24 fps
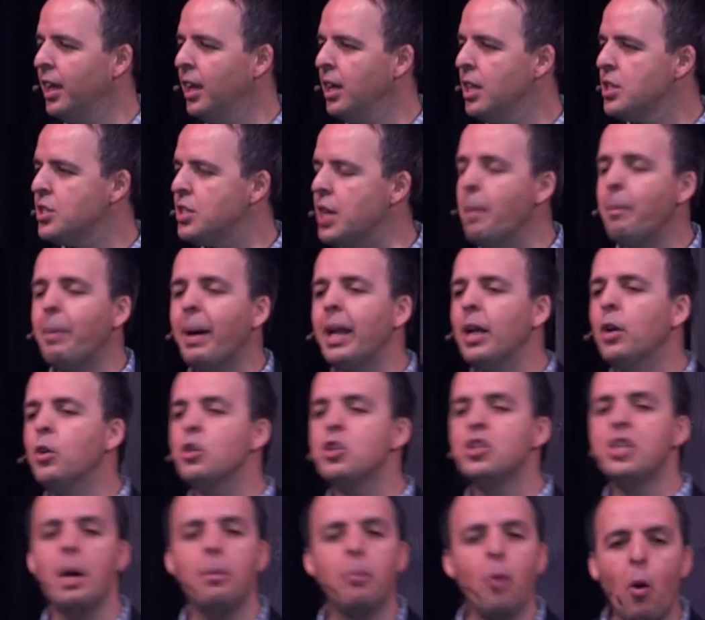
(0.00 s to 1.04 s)
Somebody who's
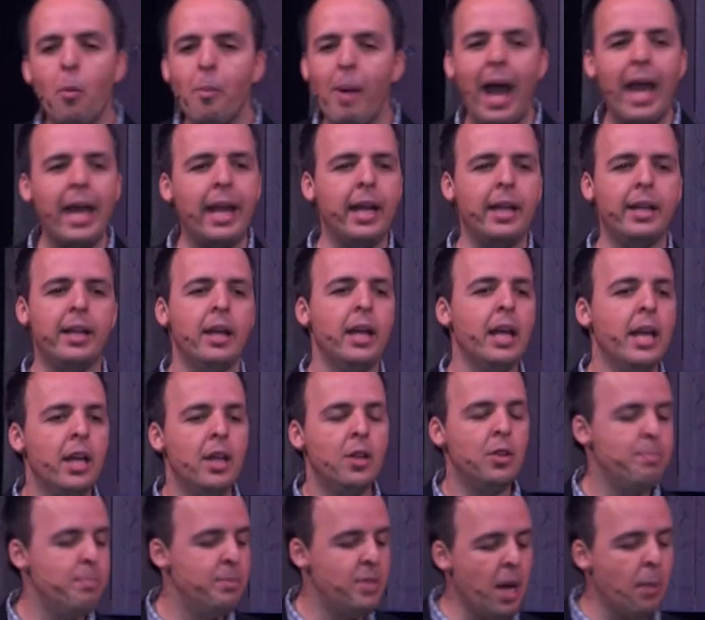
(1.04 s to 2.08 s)
double-minded.
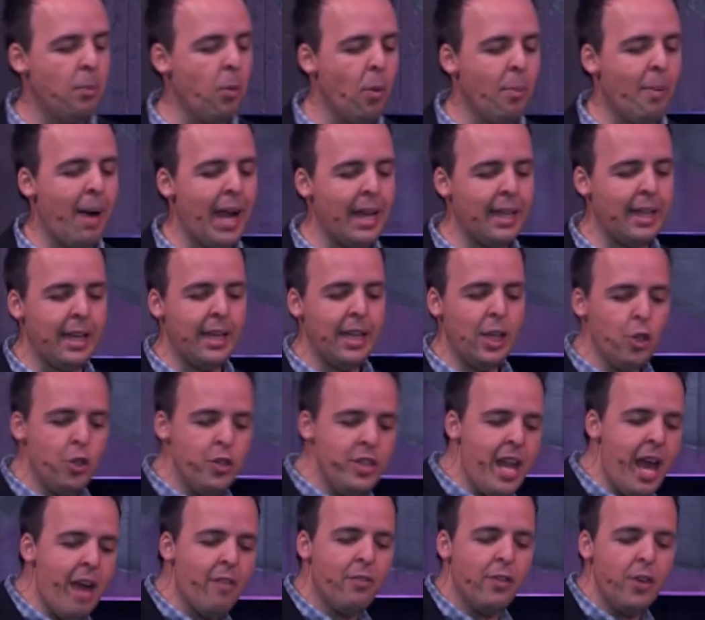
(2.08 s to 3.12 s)
You'd
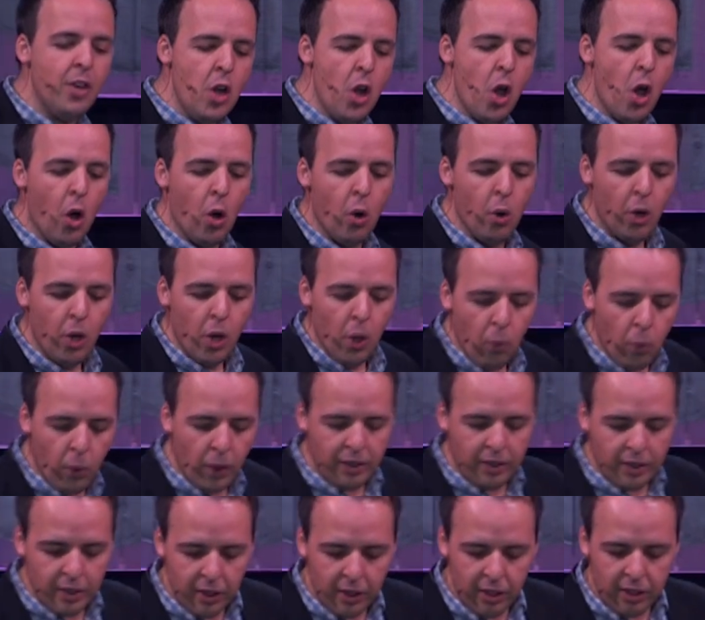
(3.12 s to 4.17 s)
never know
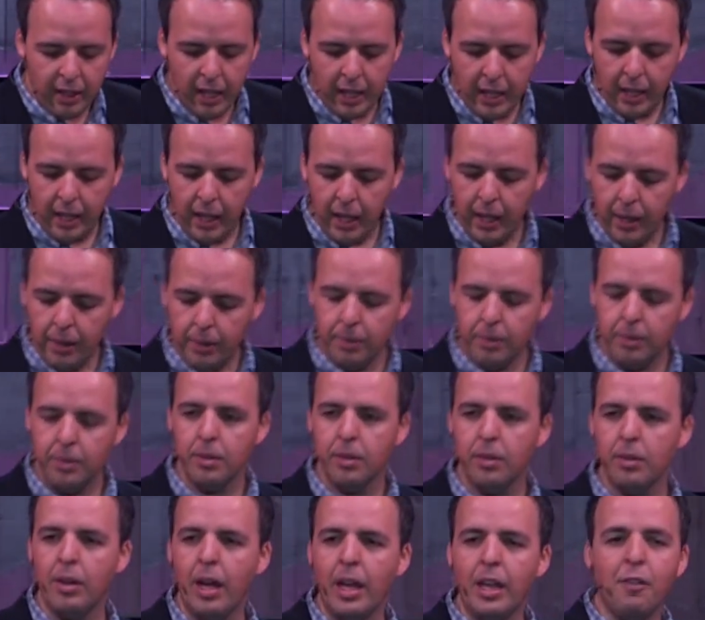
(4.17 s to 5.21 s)
what they're thinking.
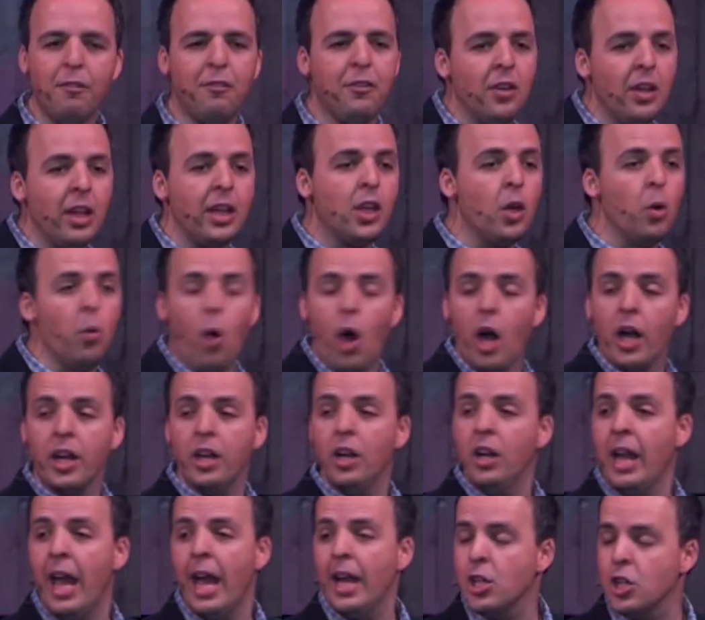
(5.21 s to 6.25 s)
Right? You feel like you're walking
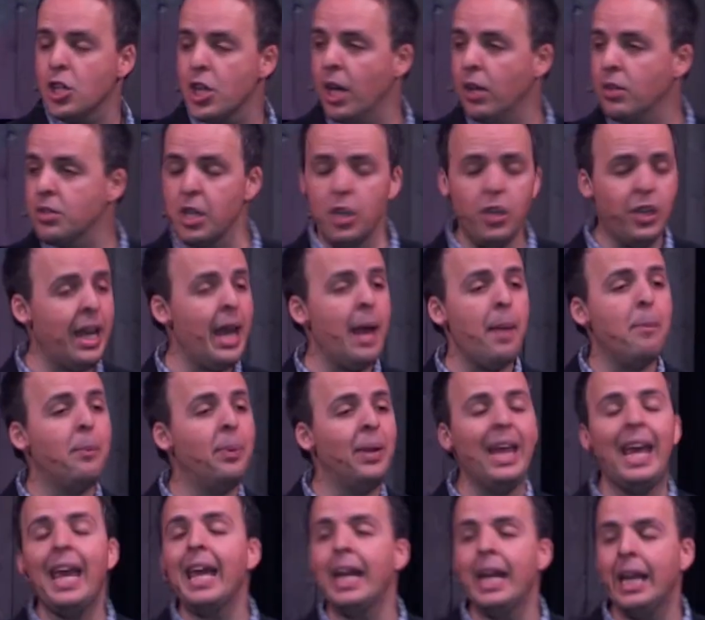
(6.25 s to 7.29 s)
on eggshells. You can't
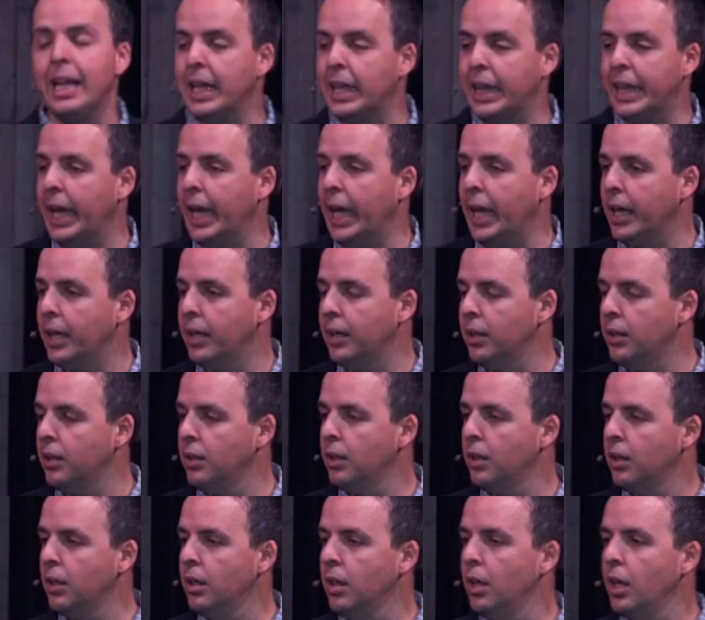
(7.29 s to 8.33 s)
plan anything.
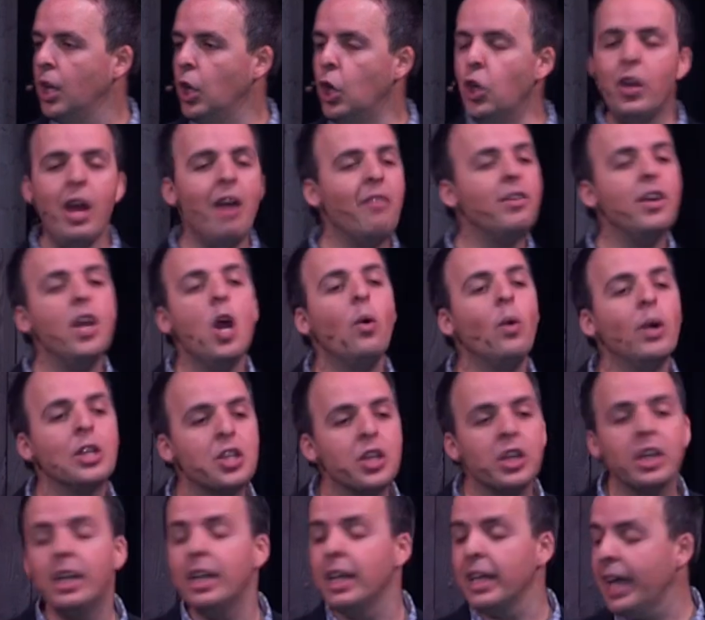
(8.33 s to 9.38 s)
You never know what
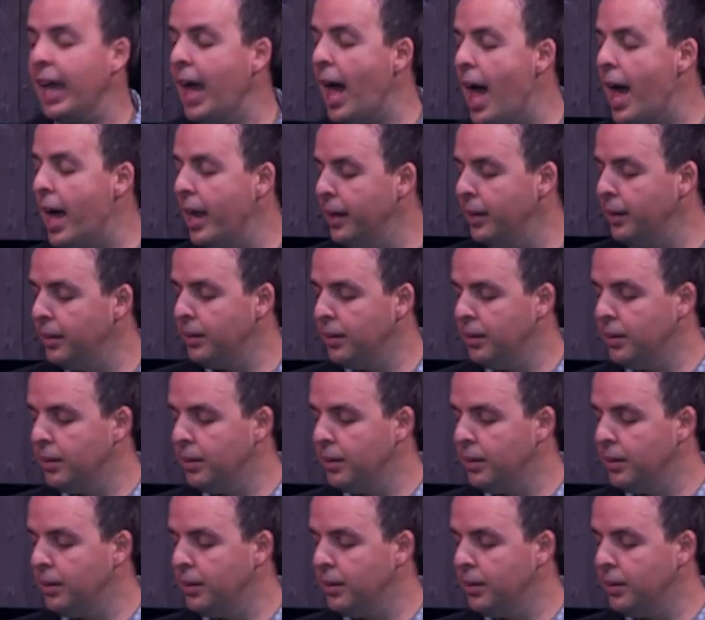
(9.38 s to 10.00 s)
you're going to get.